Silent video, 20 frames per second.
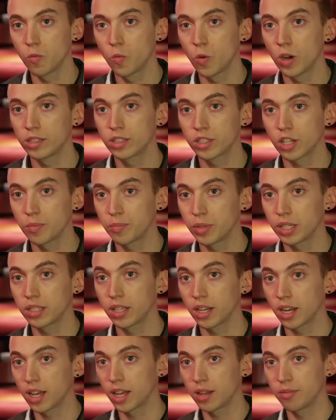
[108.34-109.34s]
One topic
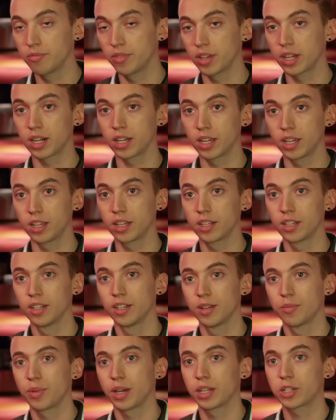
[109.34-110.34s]
that I am very
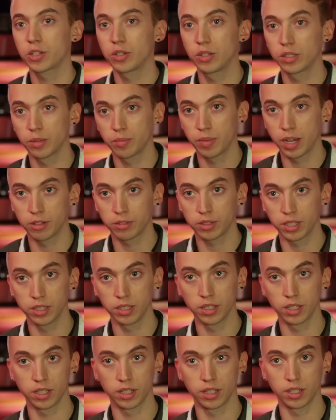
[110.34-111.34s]
passionate about, and